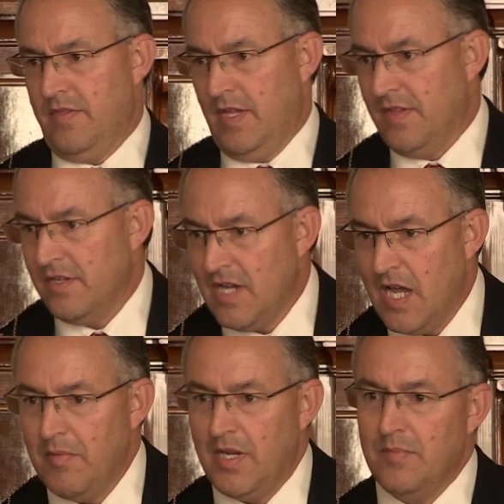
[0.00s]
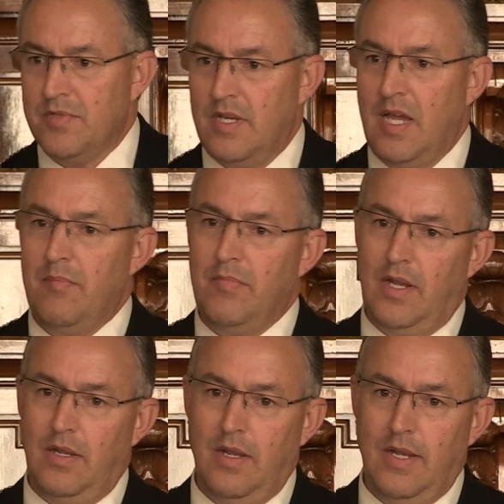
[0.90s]
at that time in Amsterdam,
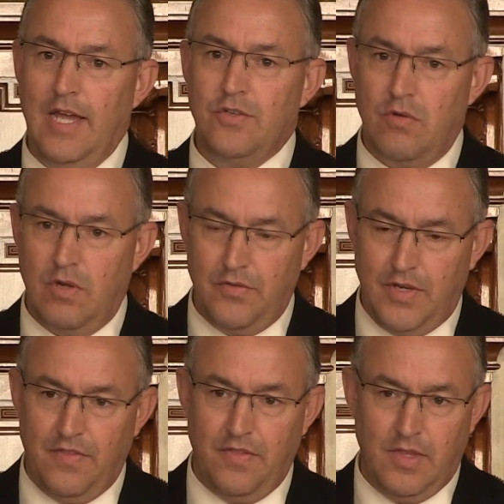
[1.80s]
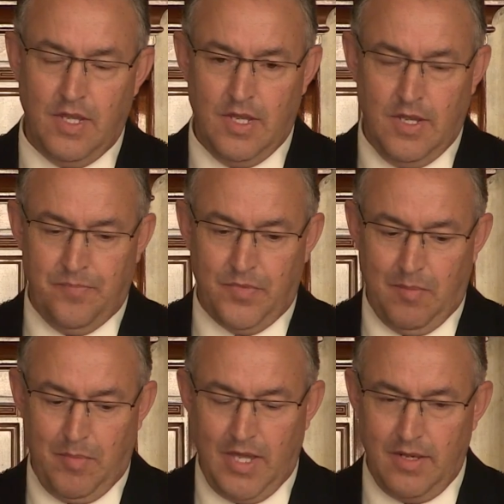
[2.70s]
and later on in
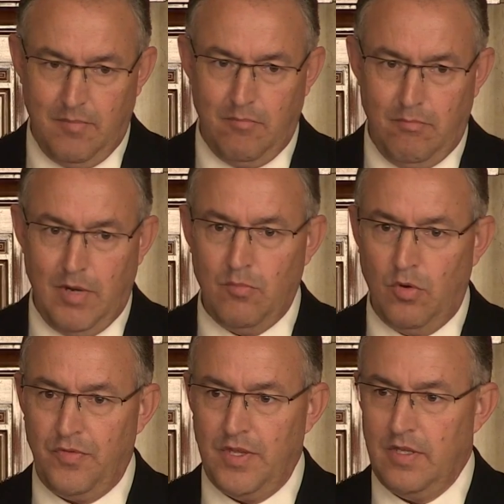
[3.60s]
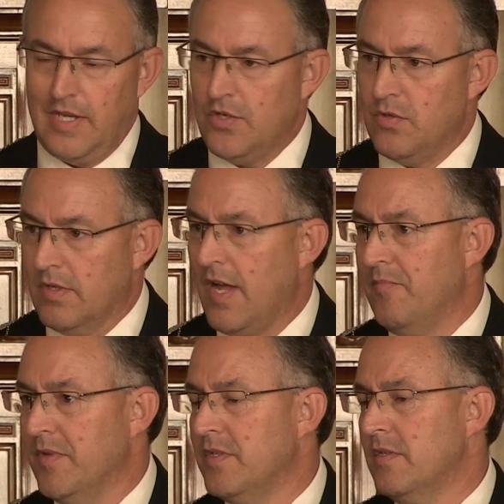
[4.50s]
being a member of the national
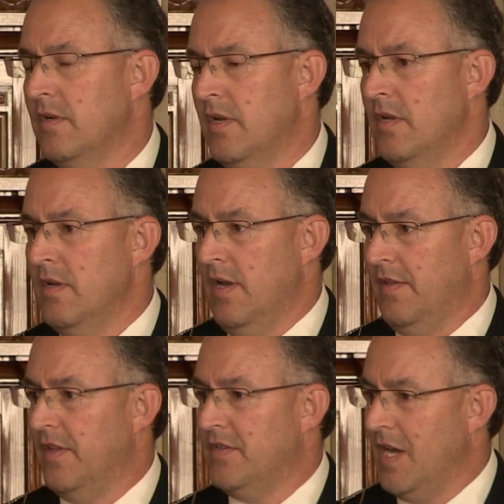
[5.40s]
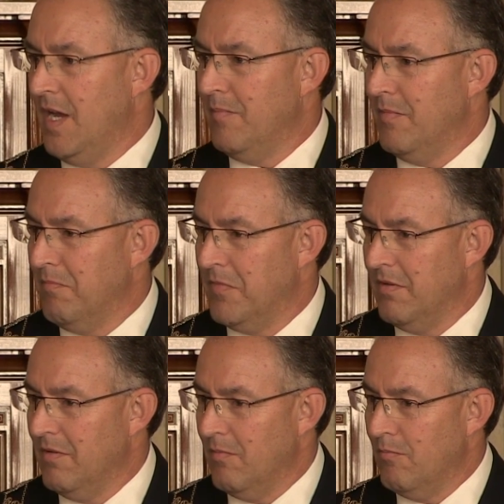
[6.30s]
government. At that time,
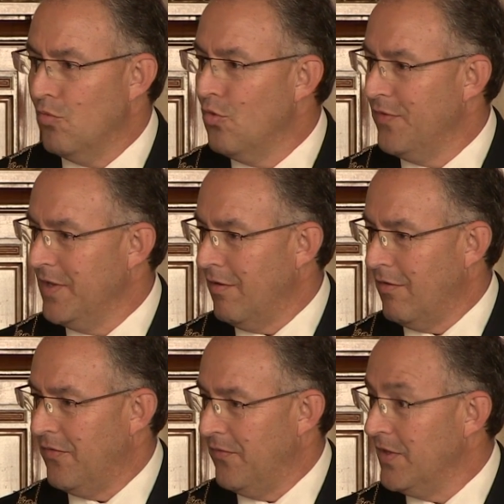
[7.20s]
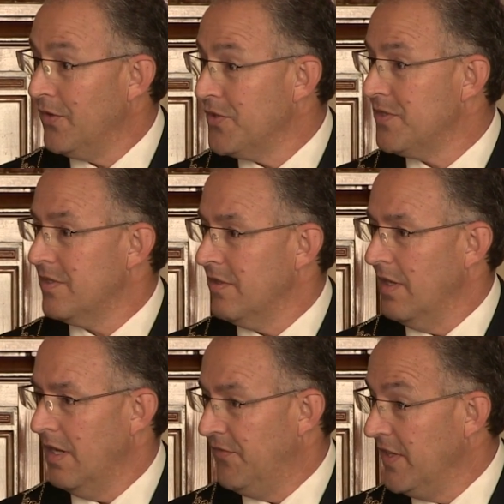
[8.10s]
the movie of Wilders,
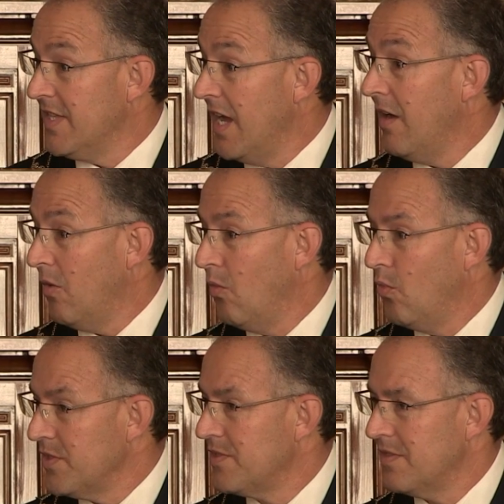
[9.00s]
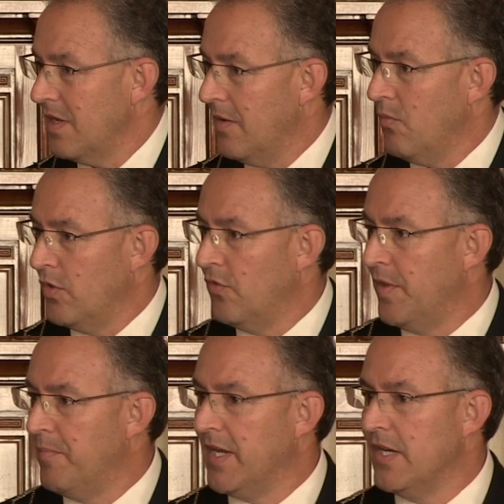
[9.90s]
Fitna, was one of
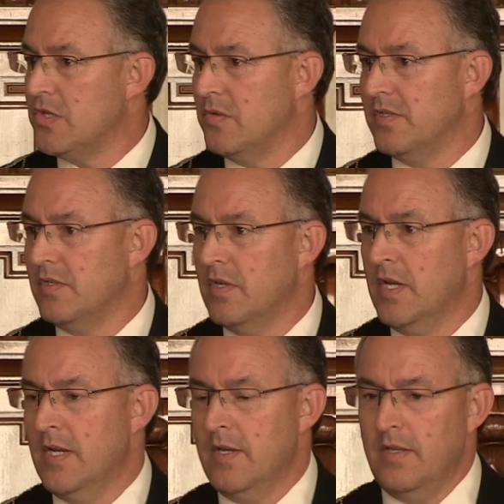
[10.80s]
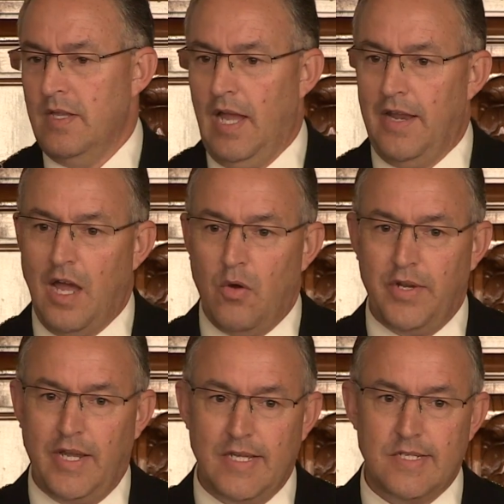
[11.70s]
the big issues. And
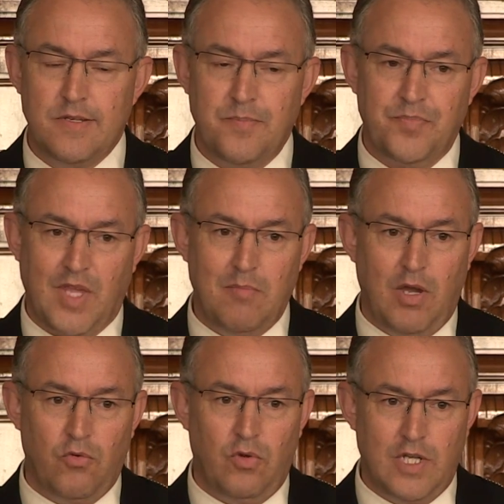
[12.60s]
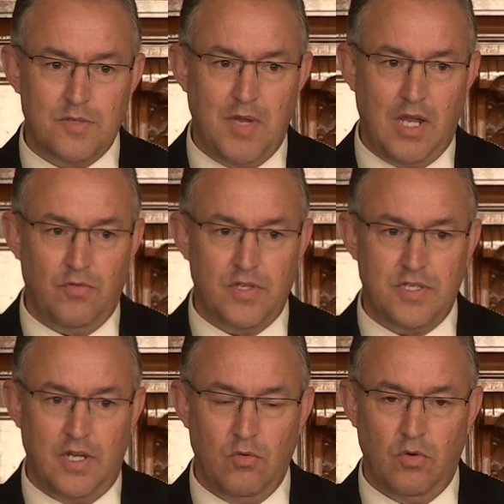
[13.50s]
nowadays, in my role as mayor of the city